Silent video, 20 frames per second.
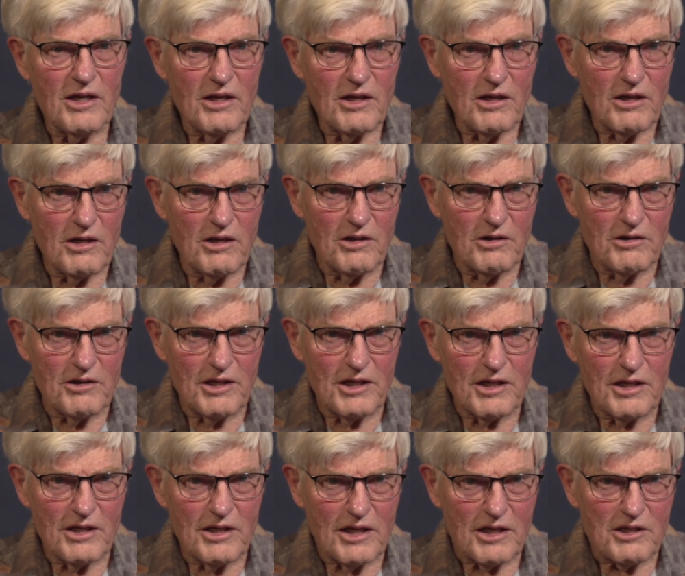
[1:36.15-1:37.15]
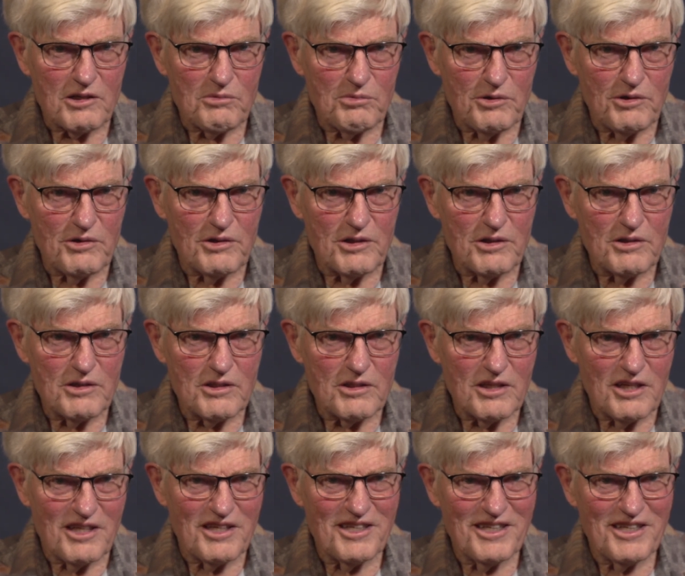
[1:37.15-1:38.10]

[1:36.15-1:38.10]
learning experience.